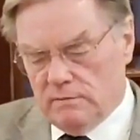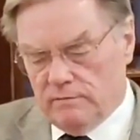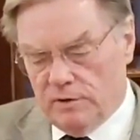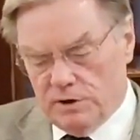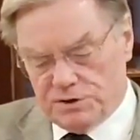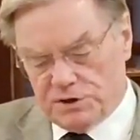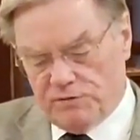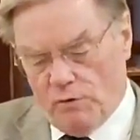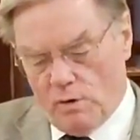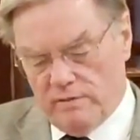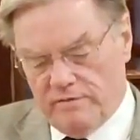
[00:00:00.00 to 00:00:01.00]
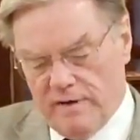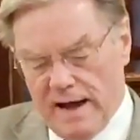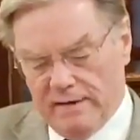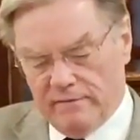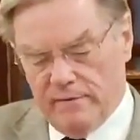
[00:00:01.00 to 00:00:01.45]
verses 4 and
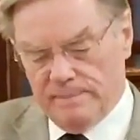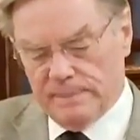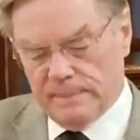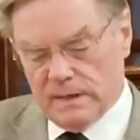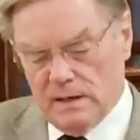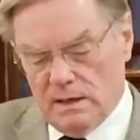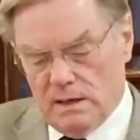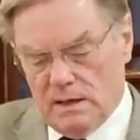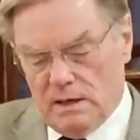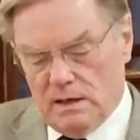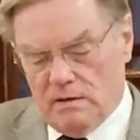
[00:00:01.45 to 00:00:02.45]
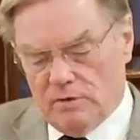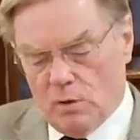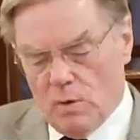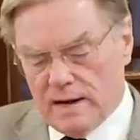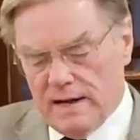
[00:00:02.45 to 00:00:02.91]
5. For
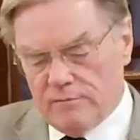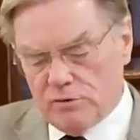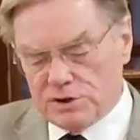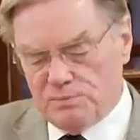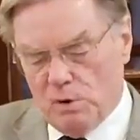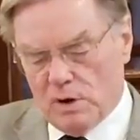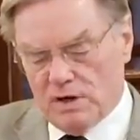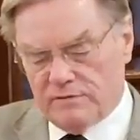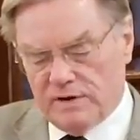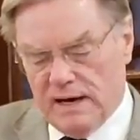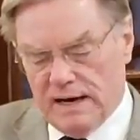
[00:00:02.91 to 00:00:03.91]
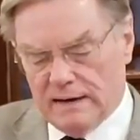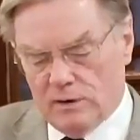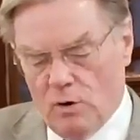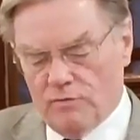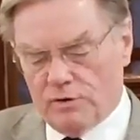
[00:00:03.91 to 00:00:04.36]
whatever is born of God
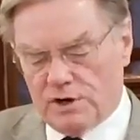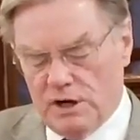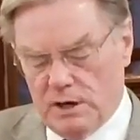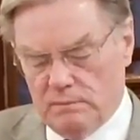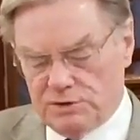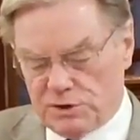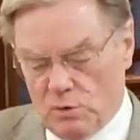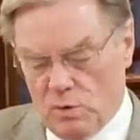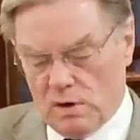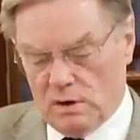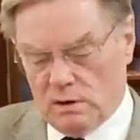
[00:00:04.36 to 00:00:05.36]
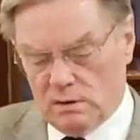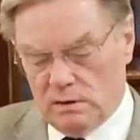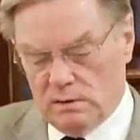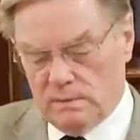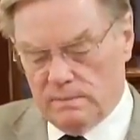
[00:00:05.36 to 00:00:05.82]
overcomes the world,
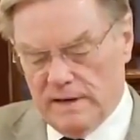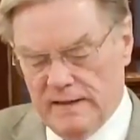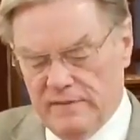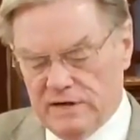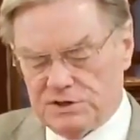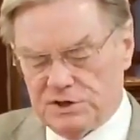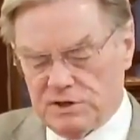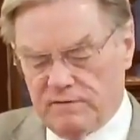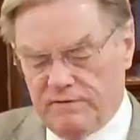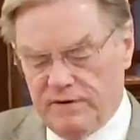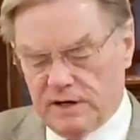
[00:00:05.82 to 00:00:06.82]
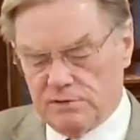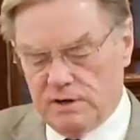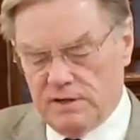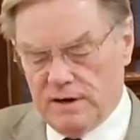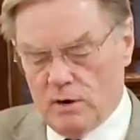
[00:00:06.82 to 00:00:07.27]
and this is the
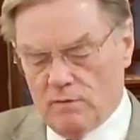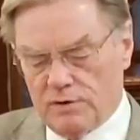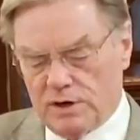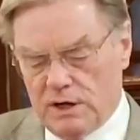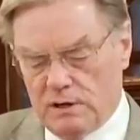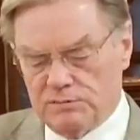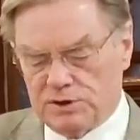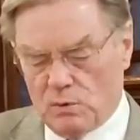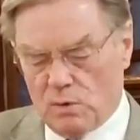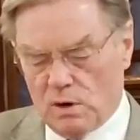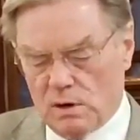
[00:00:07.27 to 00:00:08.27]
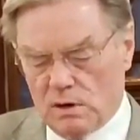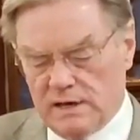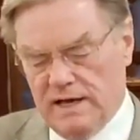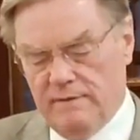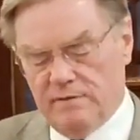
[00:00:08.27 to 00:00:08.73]
victory that overcomes the
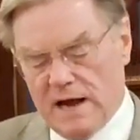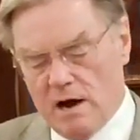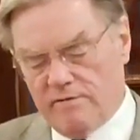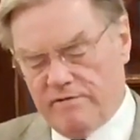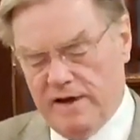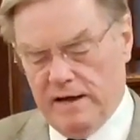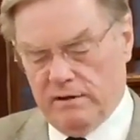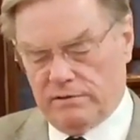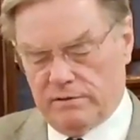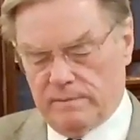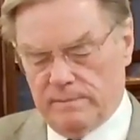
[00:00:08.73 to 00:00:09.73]
world, even our faith.